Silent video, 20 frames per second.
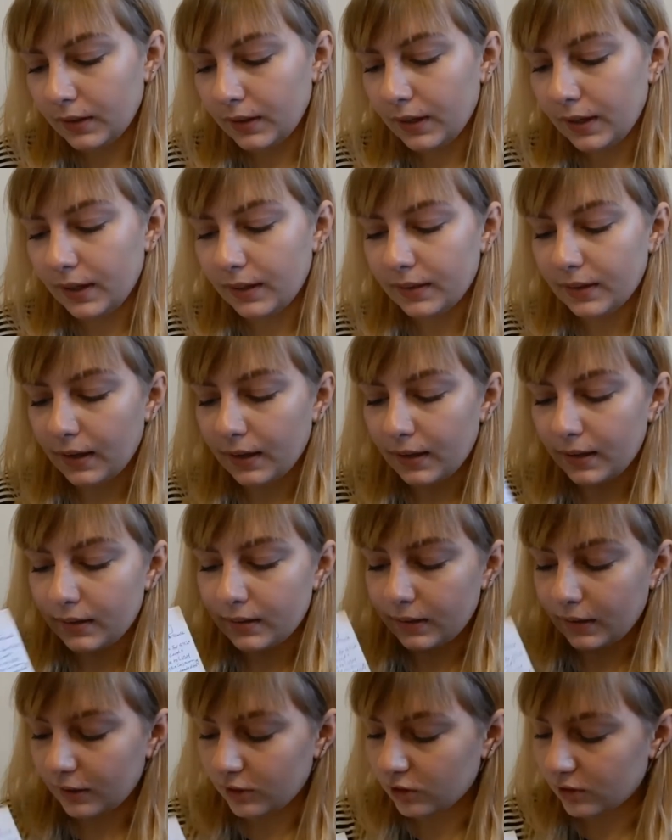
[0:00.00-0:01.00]
And then
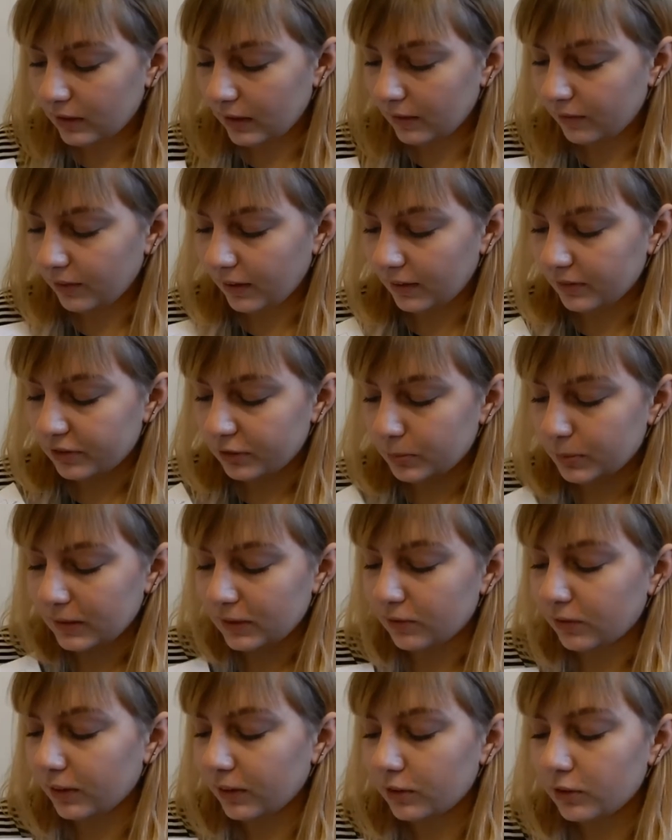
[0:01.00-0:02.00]
I just kind of passed this place for
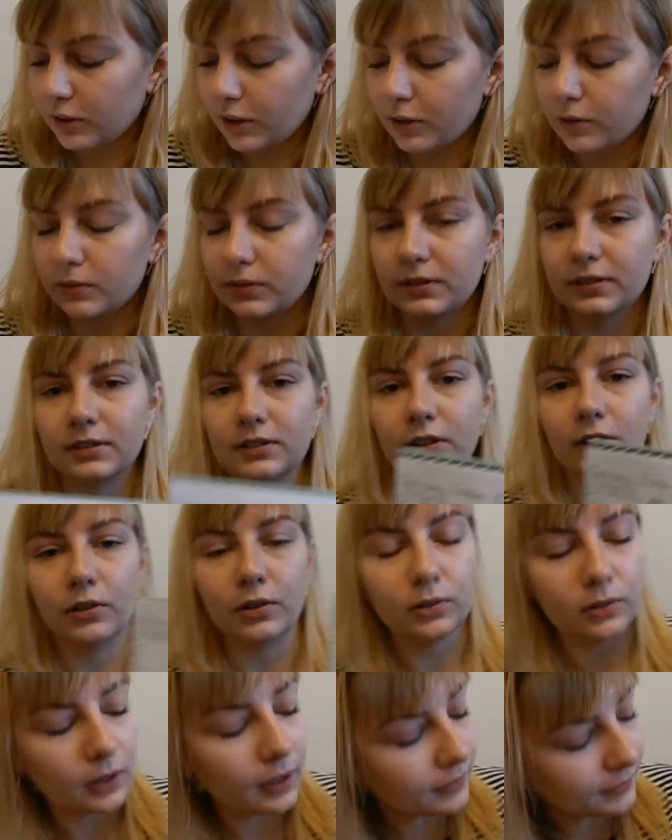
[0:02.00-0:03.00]
other notes.
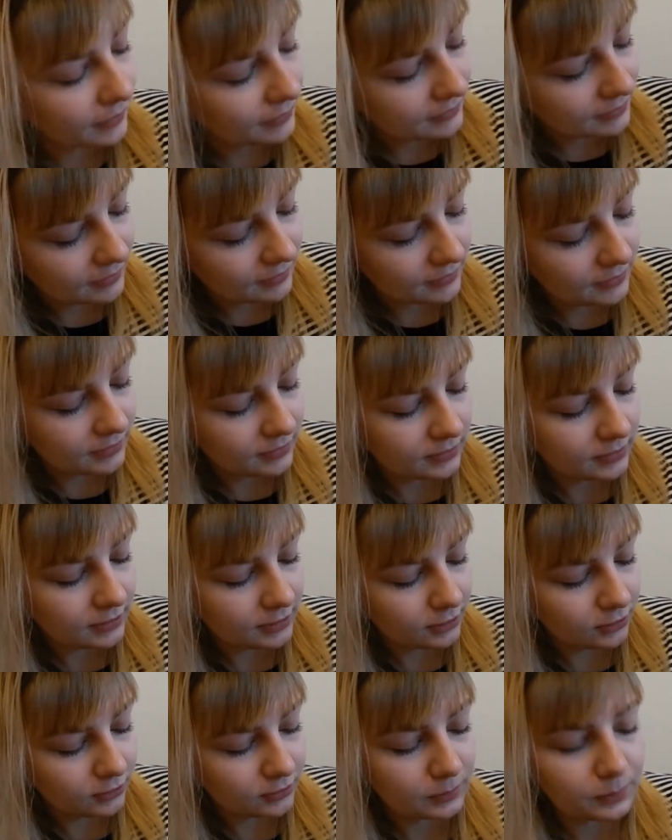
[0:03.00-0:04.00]
So on that day I needed to
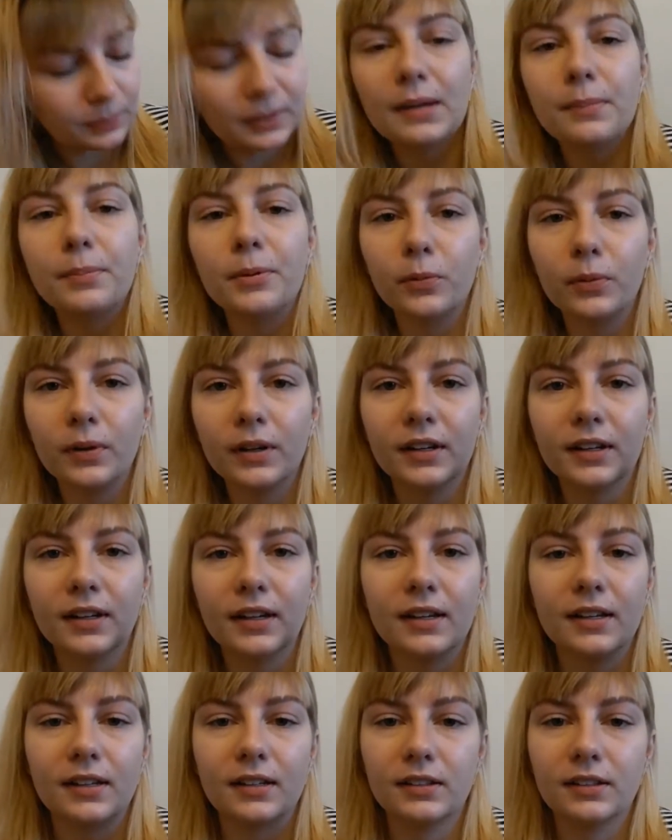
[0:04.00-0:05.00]
do some paperwork,
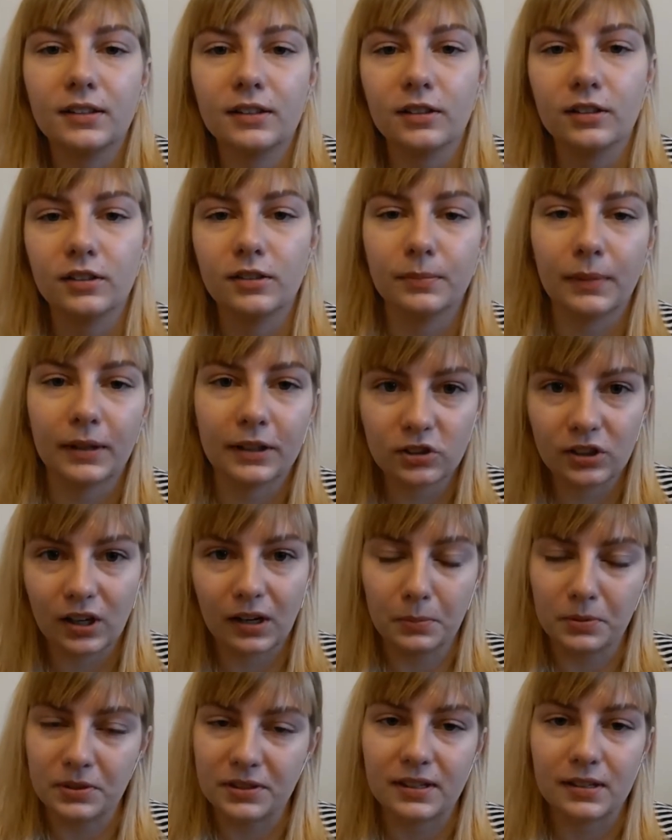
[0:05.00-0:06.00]
and my job
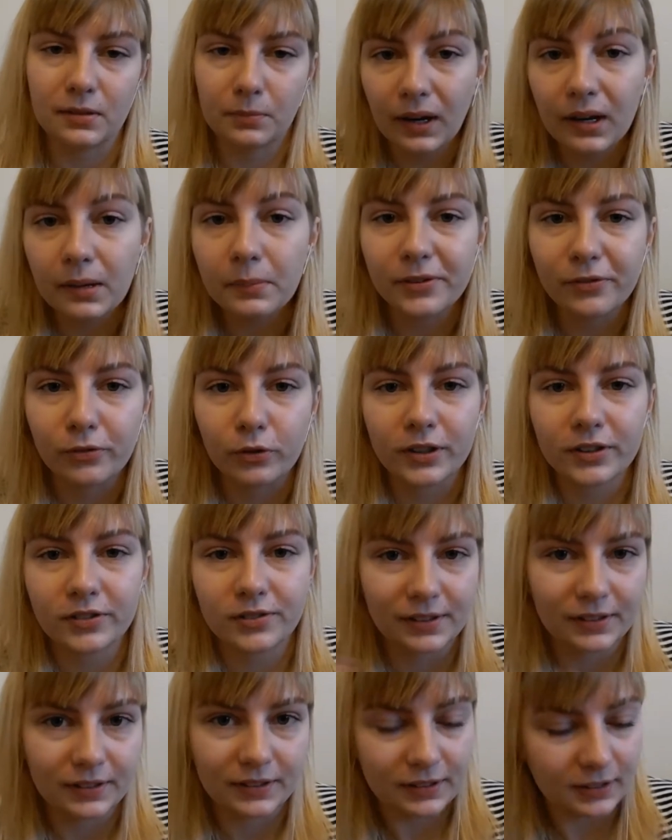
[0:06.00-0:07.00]
was going to pay me for it, so I
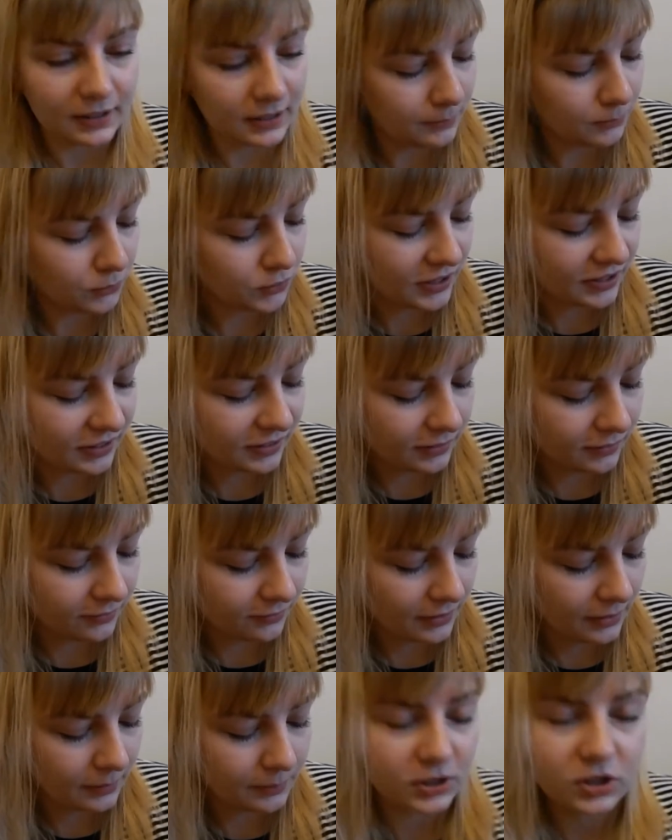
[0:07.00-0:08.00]
needed to keep track of
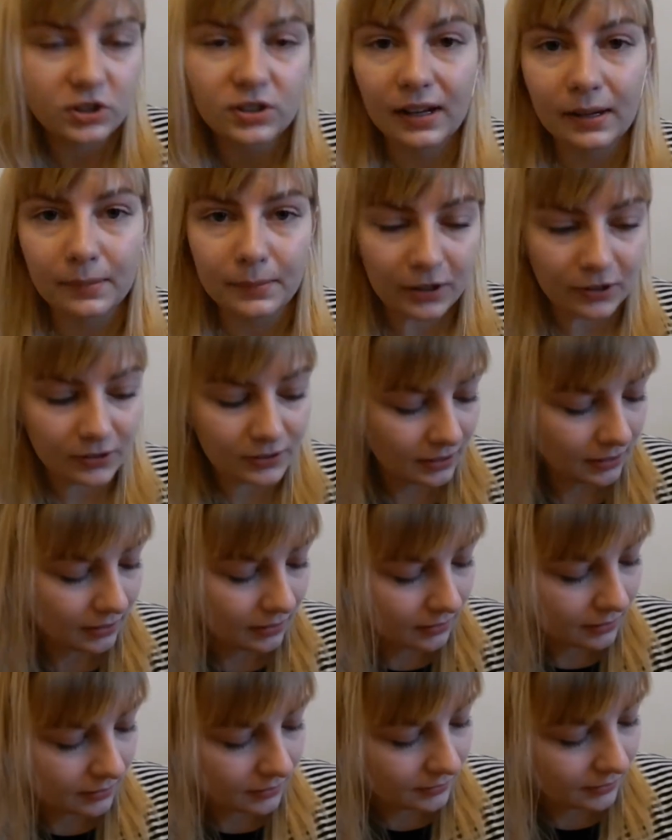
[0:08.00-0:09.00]
how much time I was
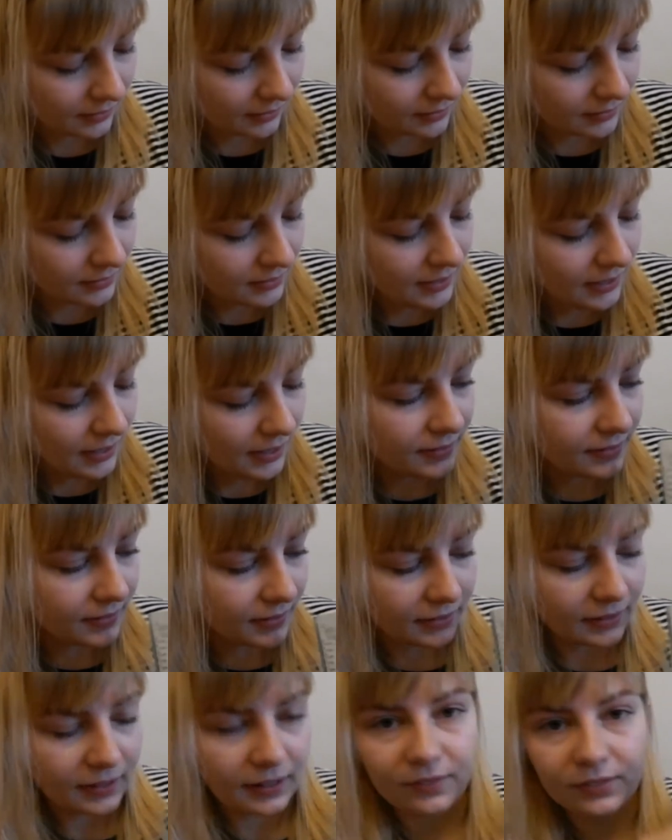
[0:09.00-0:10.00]
taking on that. And then
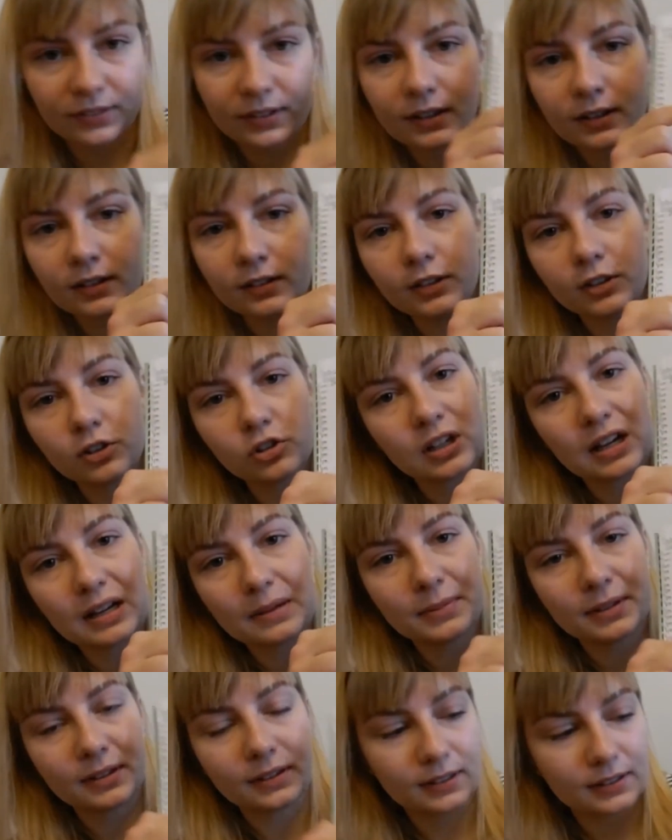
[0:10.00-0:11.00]
I have like a little
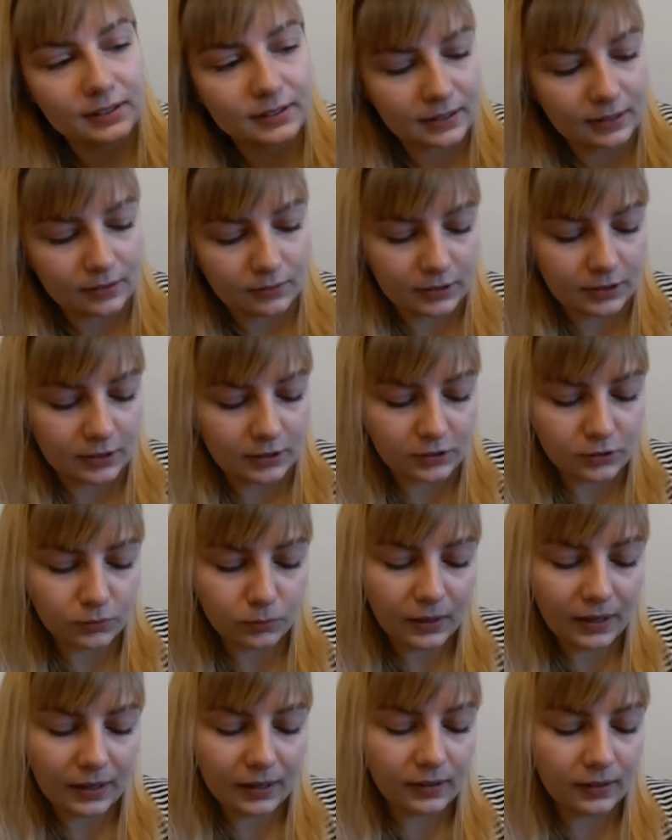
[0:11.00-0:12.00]
shopping list down here as
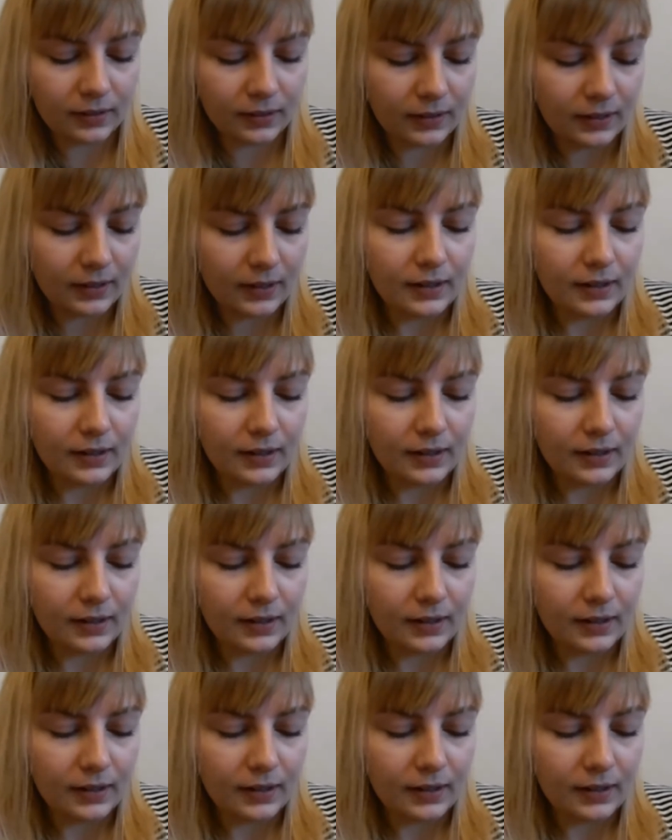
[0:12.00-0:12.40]
well.